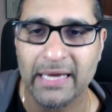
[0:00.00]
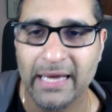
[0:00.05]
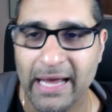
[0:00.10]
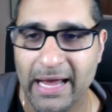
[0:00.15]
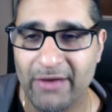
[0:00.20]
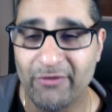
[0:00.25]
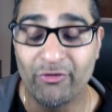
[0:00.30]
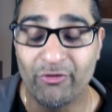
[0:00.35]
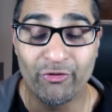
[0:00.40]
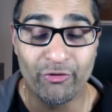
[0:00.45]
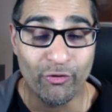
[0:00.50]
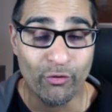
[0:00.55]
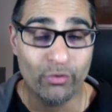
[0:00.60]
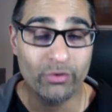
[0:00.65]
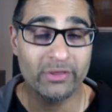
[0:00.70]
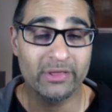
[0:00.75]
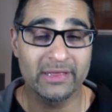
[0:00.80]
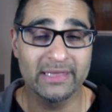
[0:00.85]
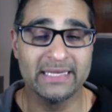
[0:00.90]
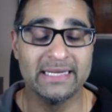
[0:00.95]
And
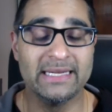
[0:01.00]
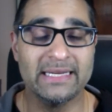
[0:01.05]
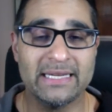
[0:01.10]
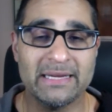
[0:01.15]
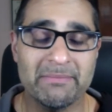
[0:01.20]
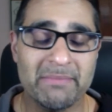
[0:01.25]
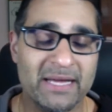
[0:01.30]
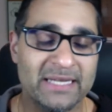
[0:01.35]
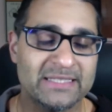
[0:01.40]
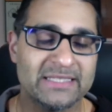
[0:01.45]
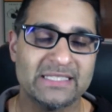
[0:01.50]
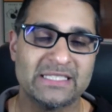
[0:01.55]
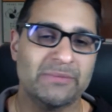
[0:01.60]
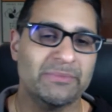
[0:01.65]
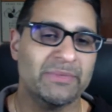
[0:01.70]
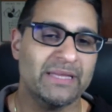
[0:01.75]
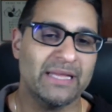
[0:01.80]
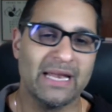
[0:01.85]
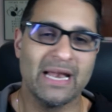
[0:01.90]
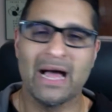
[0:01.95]
fourthly, he mentioned
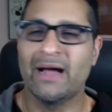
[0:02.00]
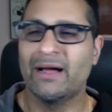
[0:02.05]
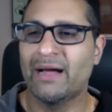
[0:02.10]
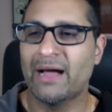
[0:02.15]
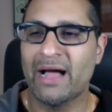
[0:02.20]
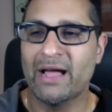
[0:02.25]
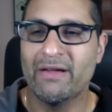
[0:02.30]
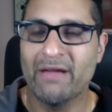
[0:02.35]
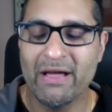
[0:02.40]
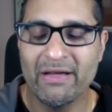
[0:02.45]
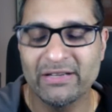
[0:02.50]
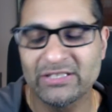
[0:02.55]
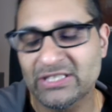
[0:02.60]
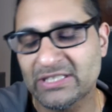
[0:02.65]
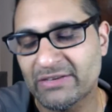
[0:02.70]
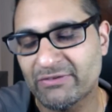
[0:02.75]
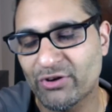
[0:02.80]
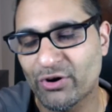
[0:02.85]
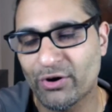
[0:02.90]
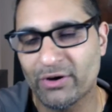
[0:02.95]
something that I actually
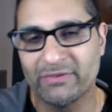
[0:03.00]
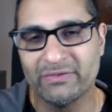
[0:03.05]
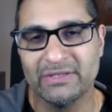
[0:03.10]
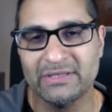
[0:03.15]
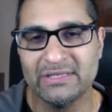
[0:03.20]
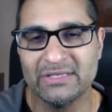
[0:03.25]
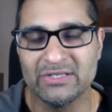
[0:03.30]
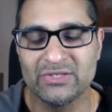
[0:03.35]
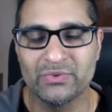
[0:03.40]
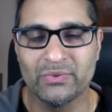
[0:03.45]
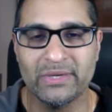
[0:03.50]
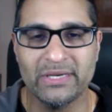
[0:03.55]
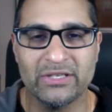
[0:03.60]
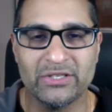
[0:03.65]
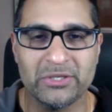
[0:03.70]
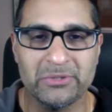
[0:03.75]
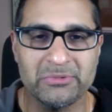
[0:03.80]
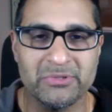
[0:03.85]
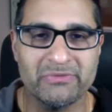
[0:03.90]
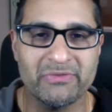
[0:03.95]
never heard of it this way in
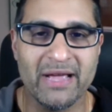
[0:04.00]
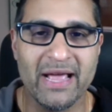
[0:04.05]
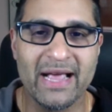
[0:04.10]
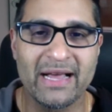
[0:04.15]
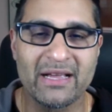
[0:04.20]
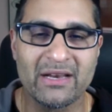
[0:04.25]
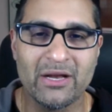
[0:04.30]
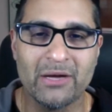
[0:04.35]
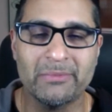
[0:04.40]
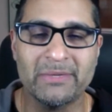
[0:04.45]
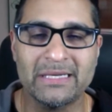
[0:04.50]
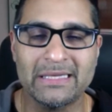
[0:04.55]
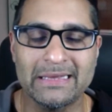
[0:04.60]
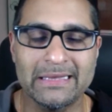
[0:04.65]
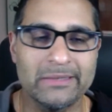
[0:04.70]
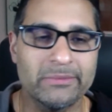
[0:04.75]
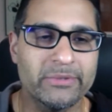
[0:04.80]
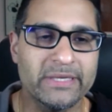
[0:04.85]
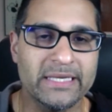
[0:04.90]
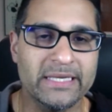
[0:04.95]
terms of economic
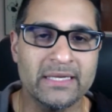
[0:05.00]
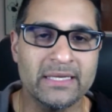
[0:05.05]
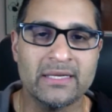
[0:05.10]
liberty